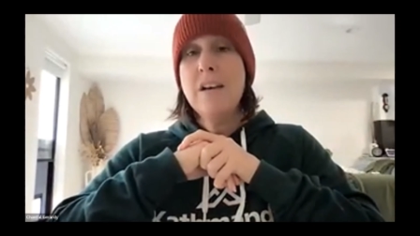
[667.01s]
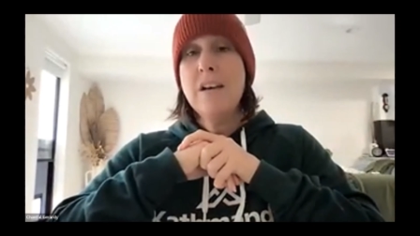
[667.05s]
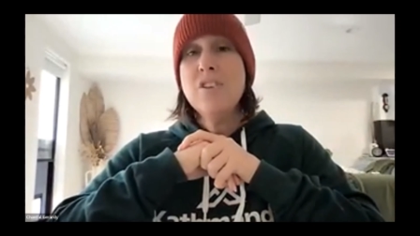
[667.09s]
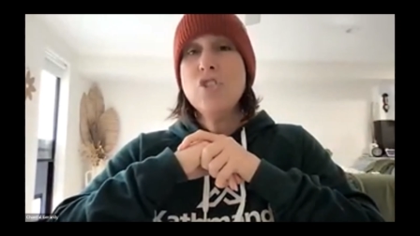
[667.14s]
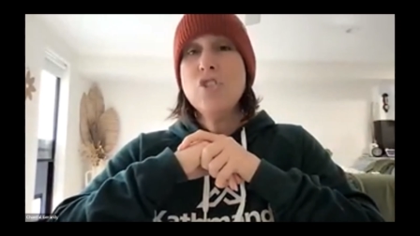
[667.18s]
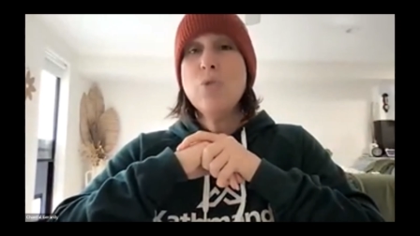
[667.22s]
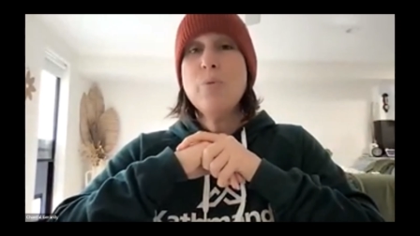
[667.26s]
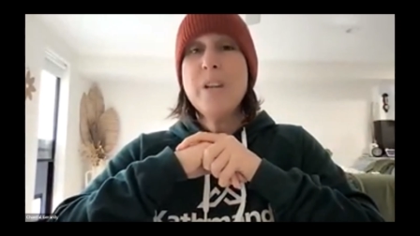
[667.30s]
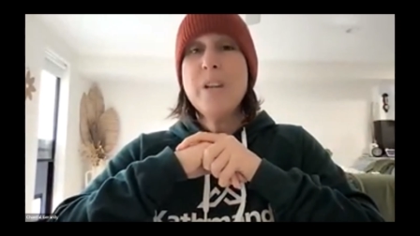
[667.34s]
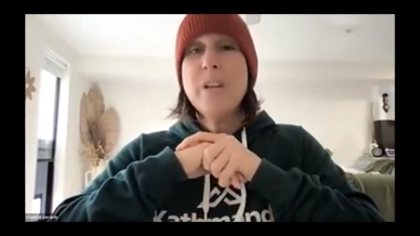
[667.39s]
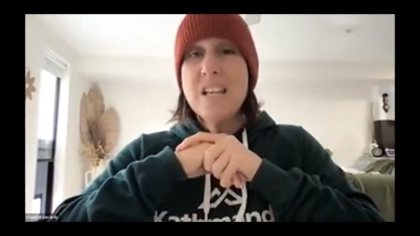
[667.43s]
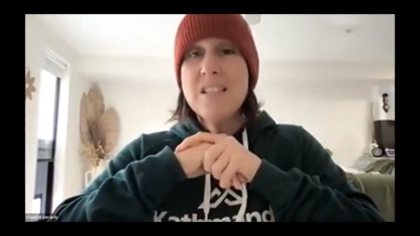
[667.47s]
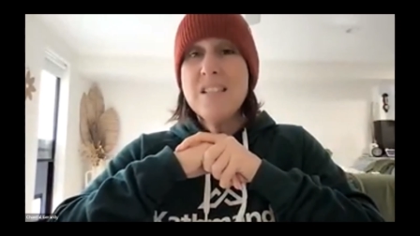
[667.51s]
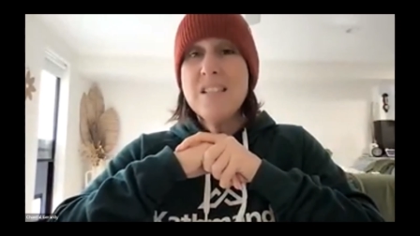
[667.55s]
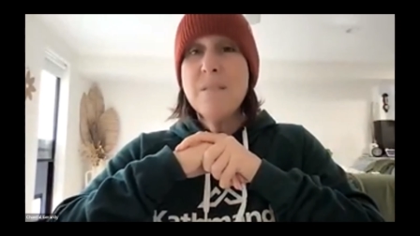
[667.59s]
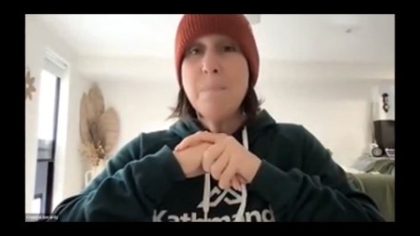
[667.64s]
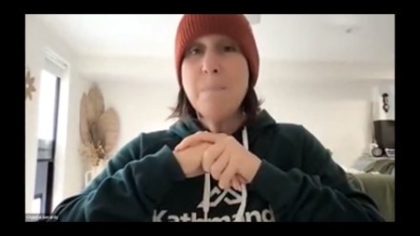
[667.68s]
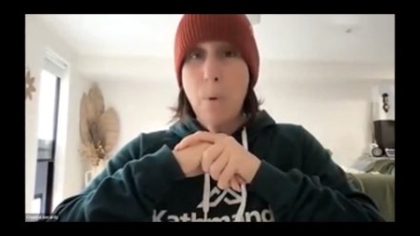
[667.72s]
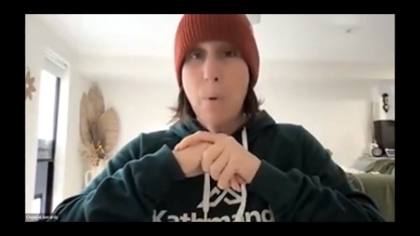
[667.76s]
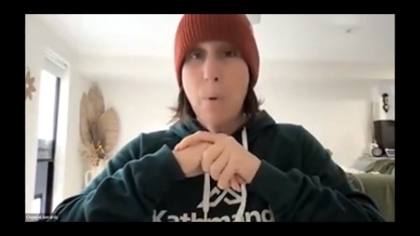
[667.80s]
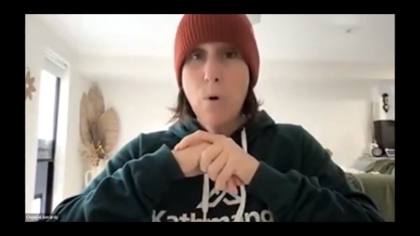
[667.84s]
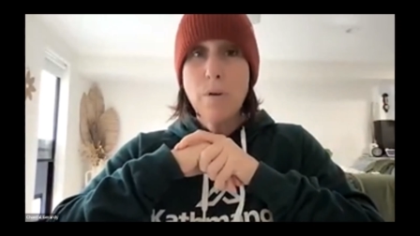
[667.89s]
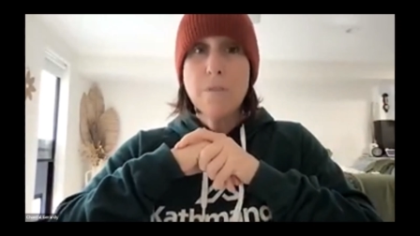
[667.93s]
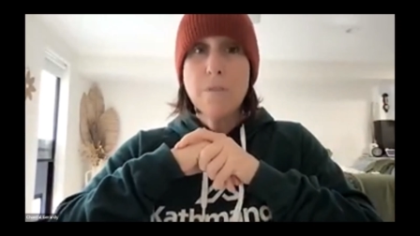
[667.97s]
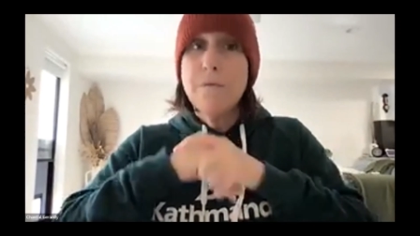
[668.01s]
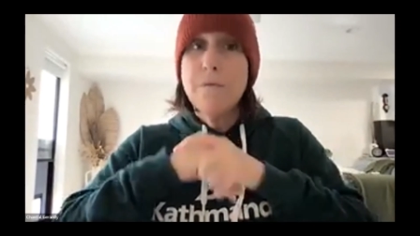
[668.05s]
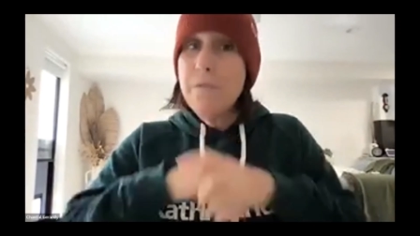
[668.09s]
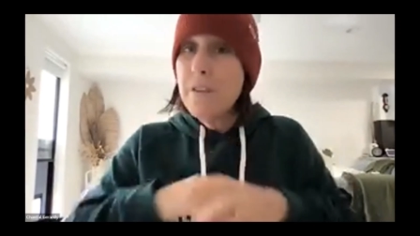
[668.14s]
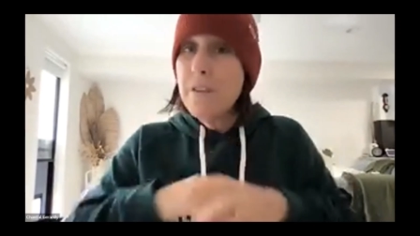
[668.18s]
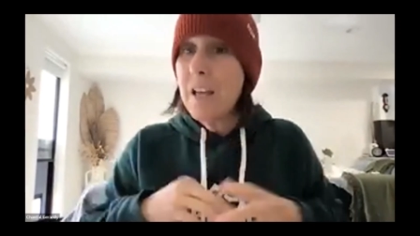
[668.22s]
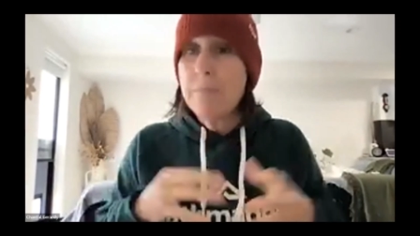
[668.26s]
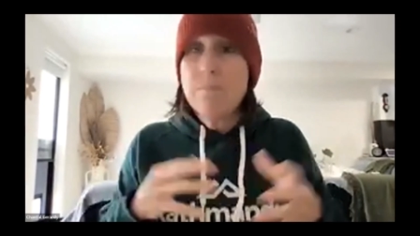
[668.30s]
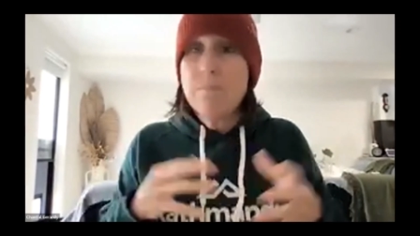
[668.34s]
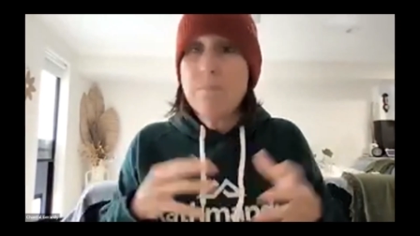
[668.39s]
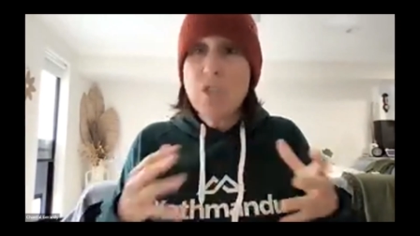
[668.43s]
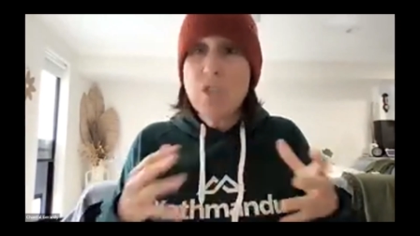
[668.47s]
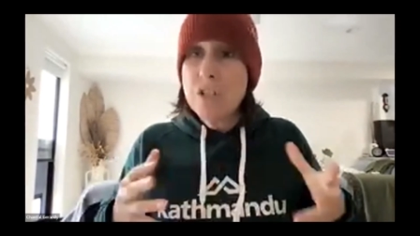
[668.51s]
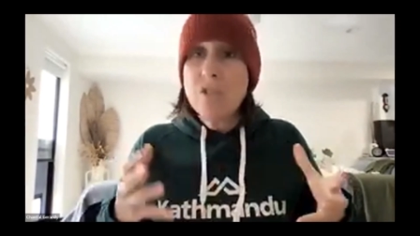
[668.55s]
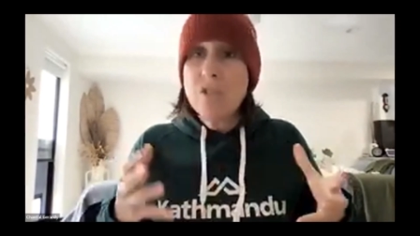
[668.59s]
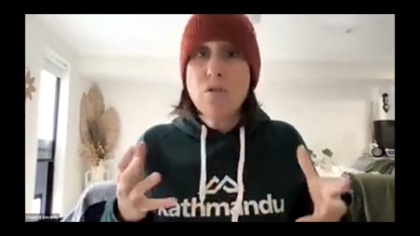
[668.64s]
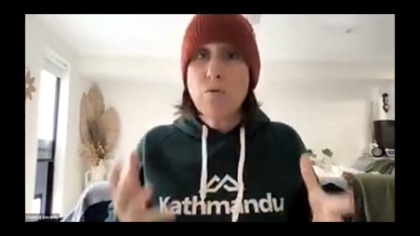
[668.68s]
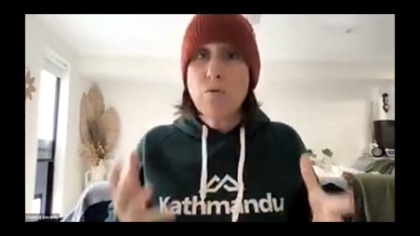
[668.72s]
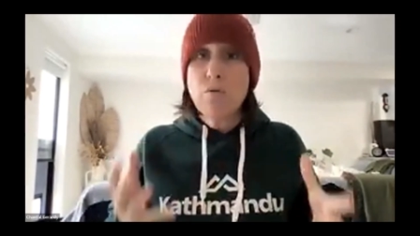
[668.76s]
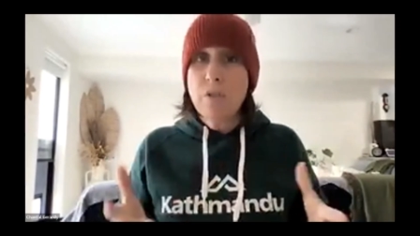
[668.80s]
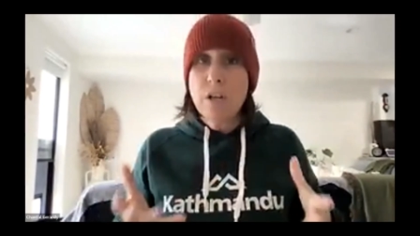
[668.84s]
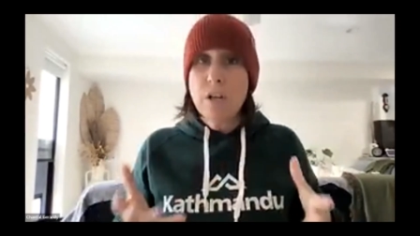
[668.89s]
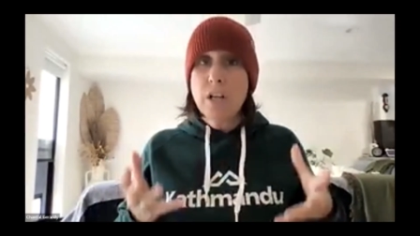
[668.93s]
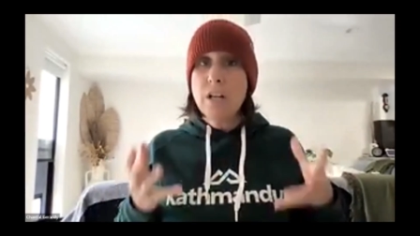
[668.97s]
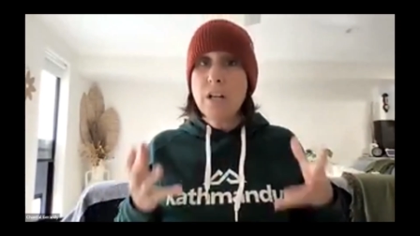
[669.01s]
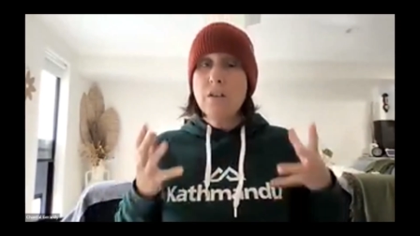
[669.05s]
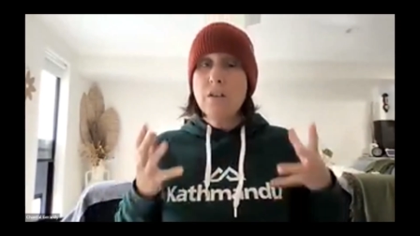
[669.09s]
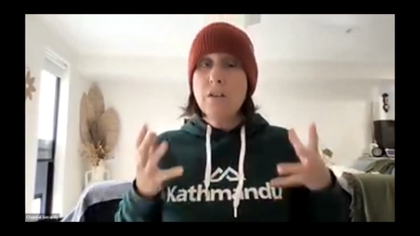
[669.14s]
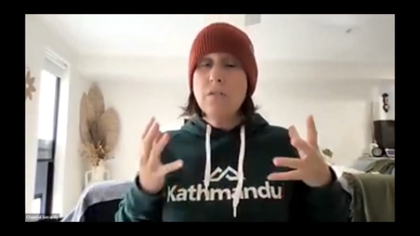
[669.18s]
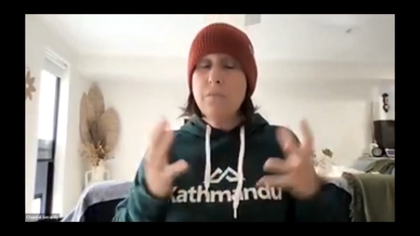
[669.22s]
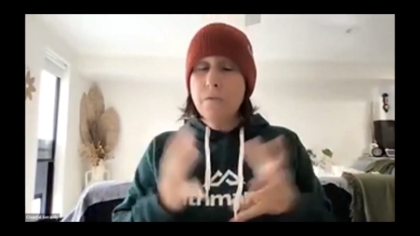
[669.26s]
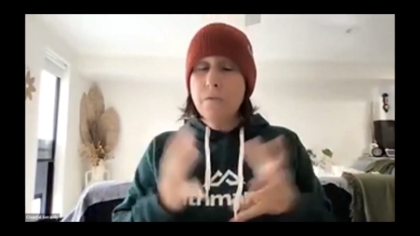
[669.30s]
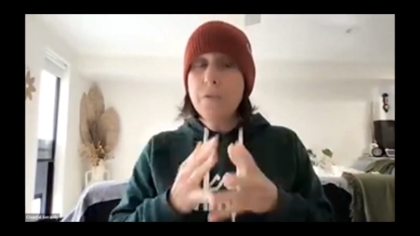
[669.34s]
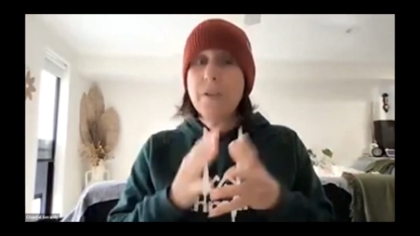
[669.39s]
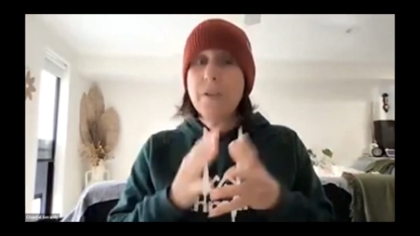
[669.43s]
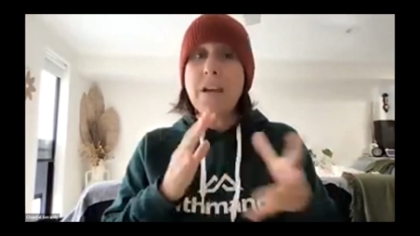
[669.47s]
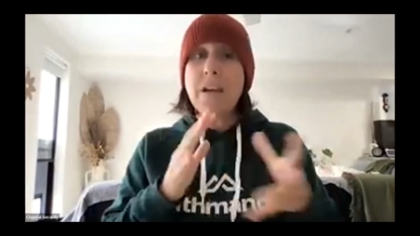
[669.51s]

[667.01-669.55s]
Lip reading: So it is important for them for